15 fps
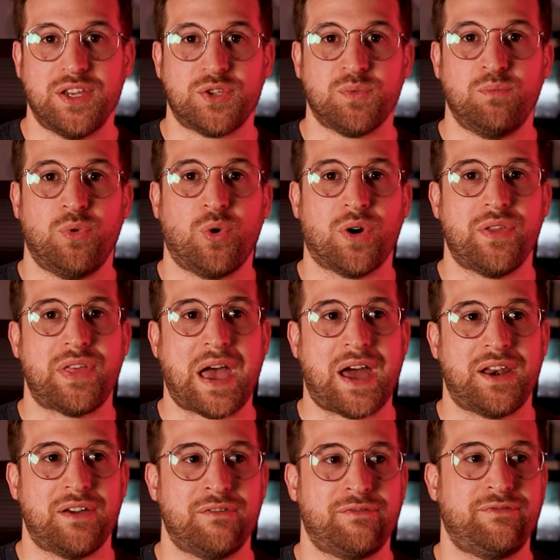is more
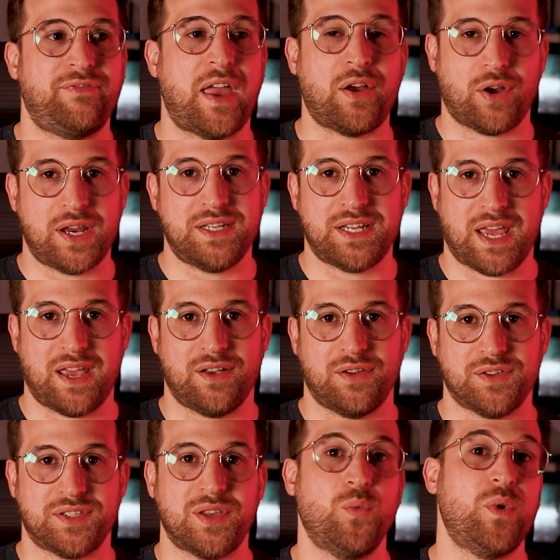that of fairy
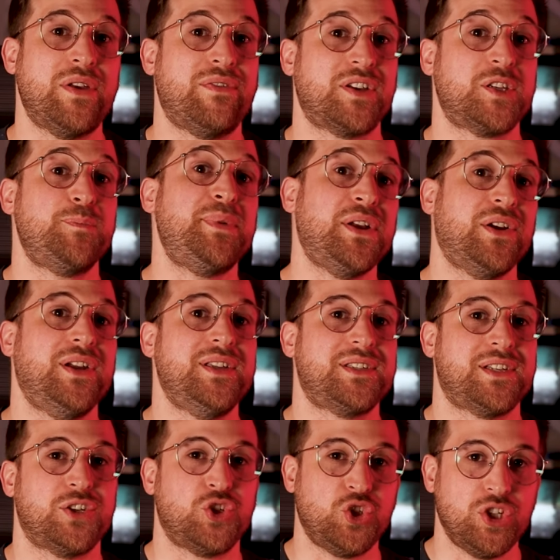tales that we've
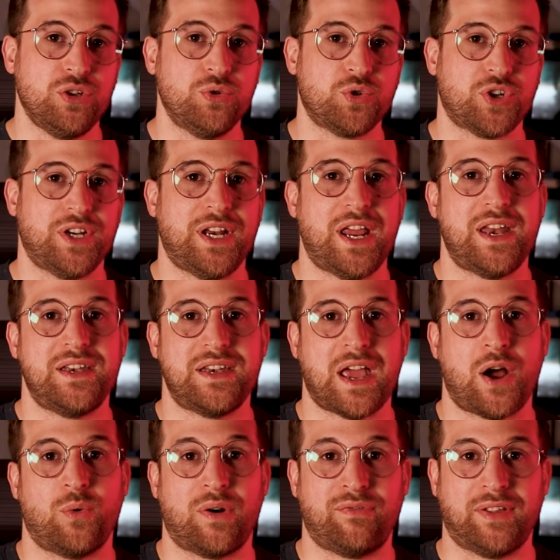experienced as children and
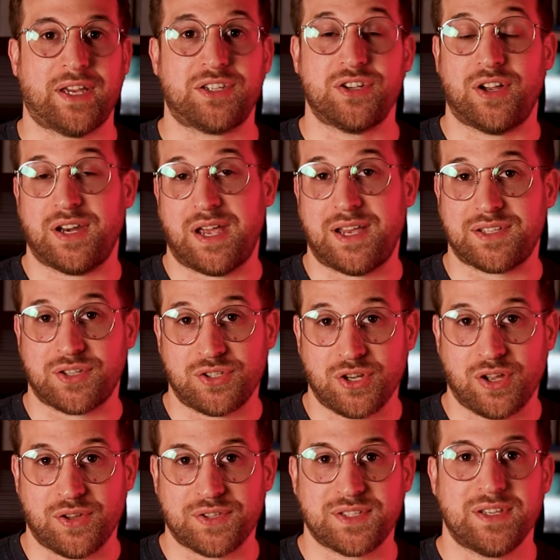now reflect on as
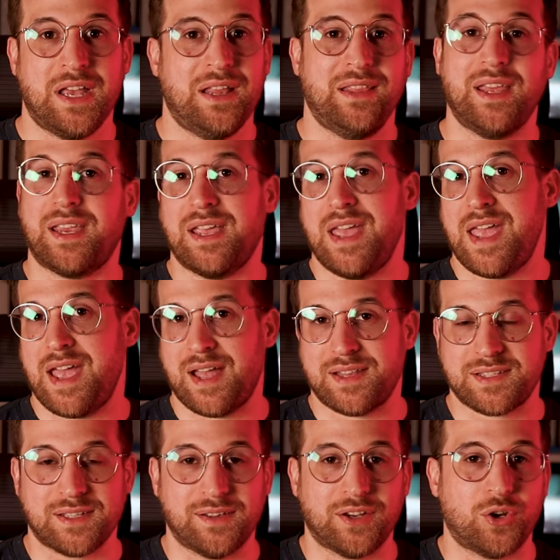adults, like
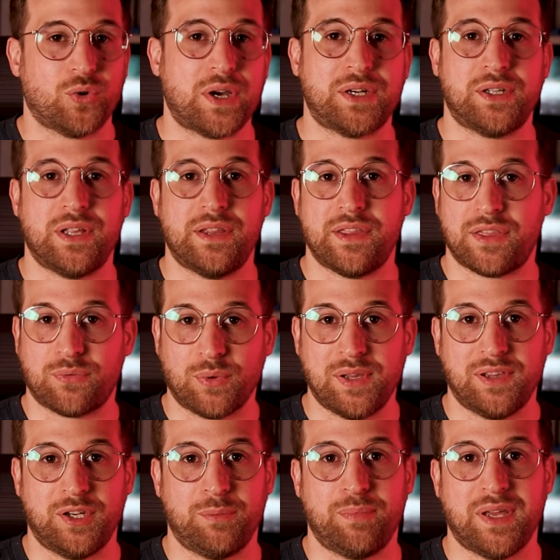Hansel and Gretel, the
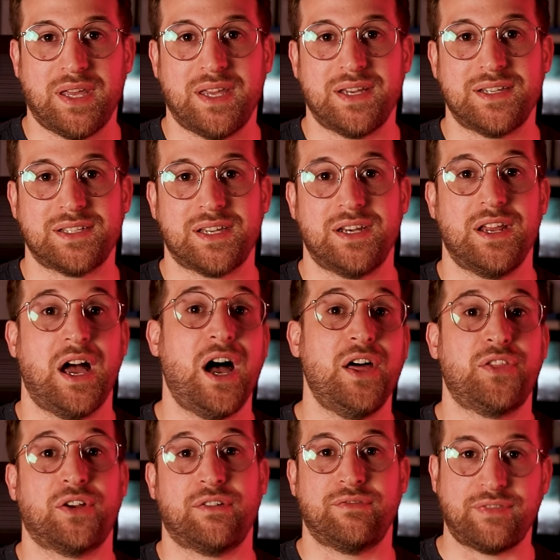Three Little Pigs, and
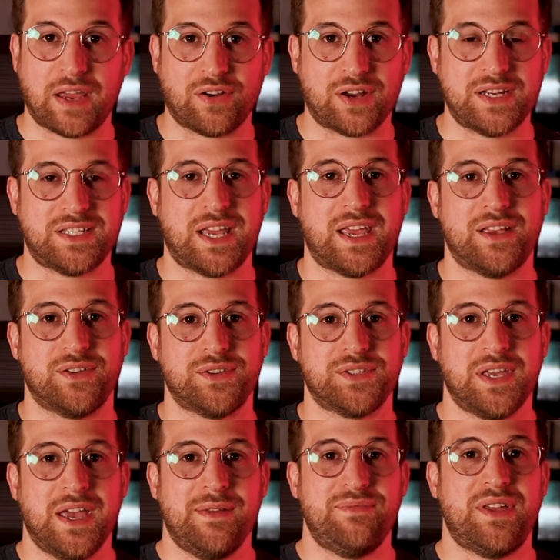other fairy
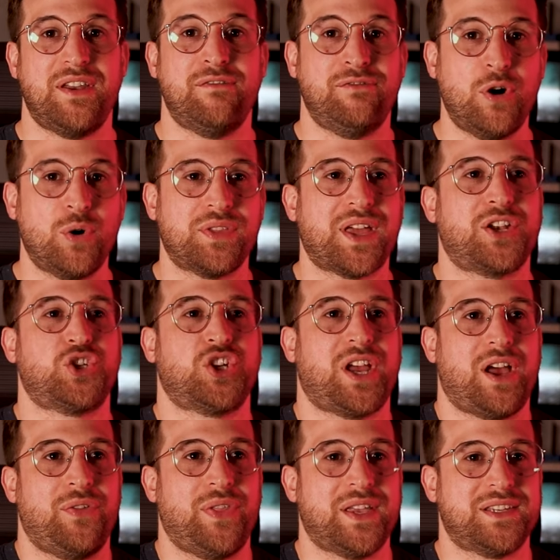tales that evoke that
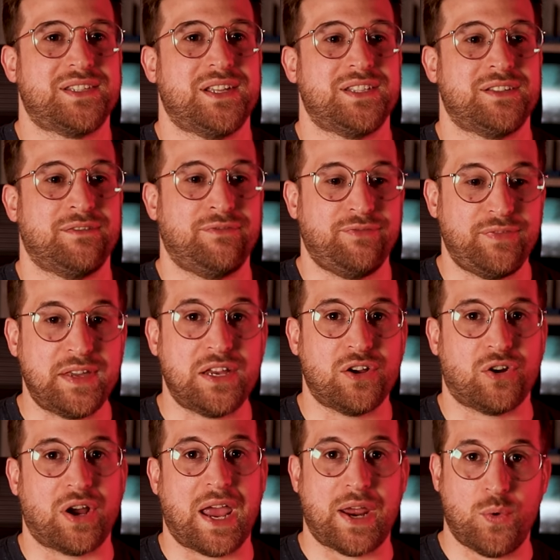childlike sense of
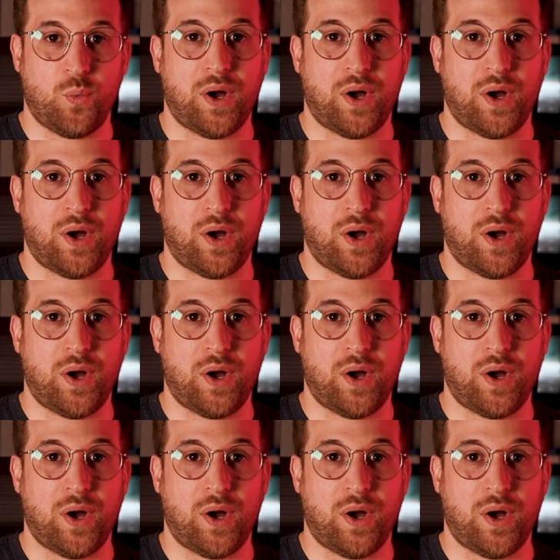fear and